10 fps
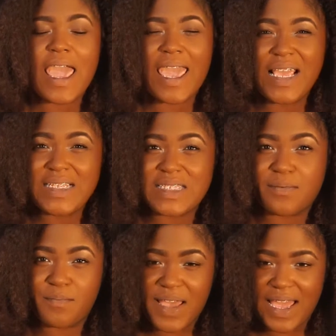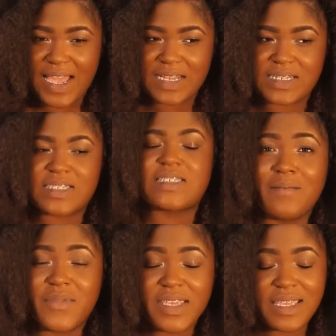eight packs.
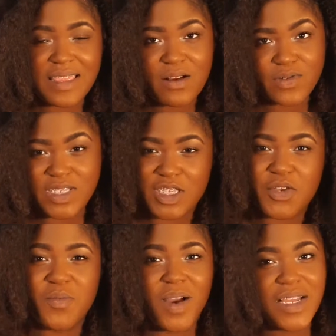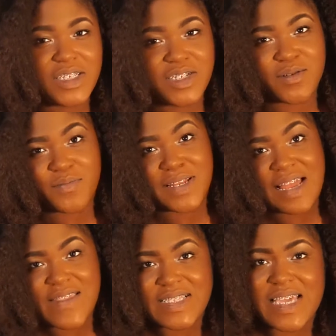I'm thinking that was too much, but
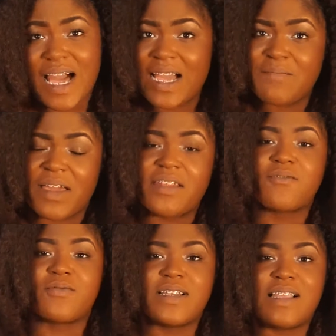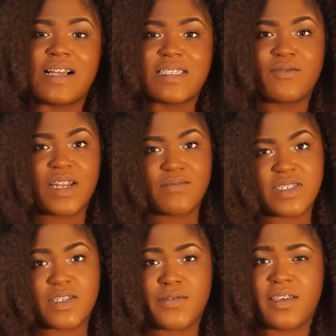at the time I didn't realize it when I
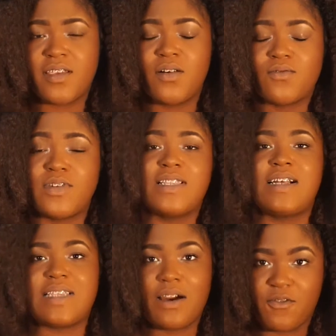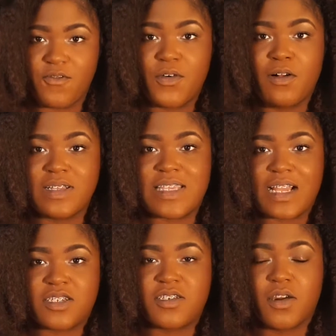was doing it. You don't realize how full it's
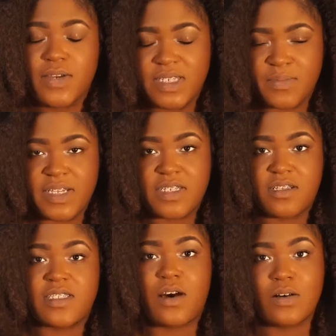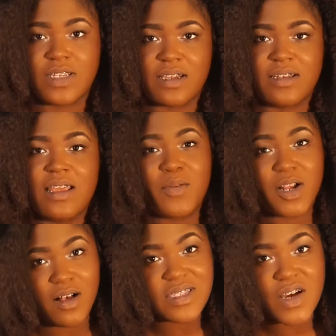actually going to be until it's all done. But
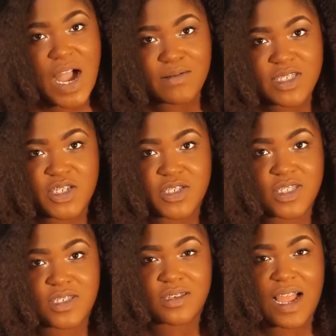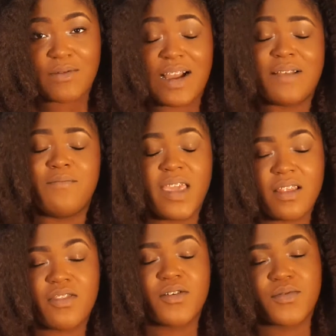also I was just, I, I
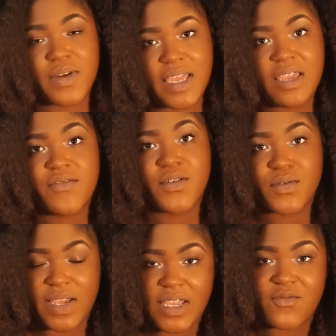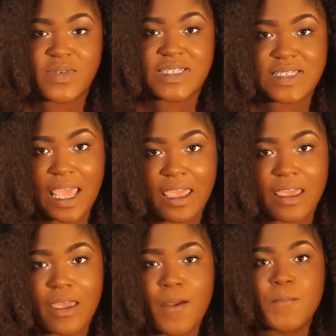made the grave, grave
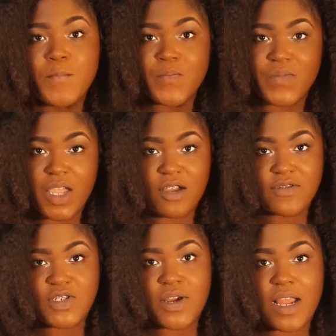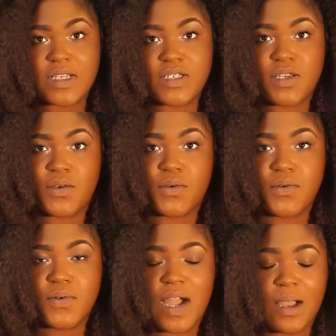mistake of trying
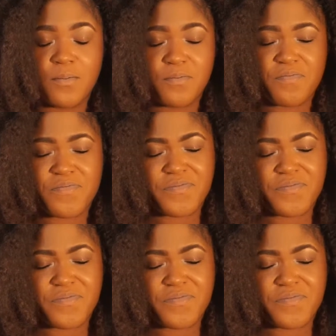to um,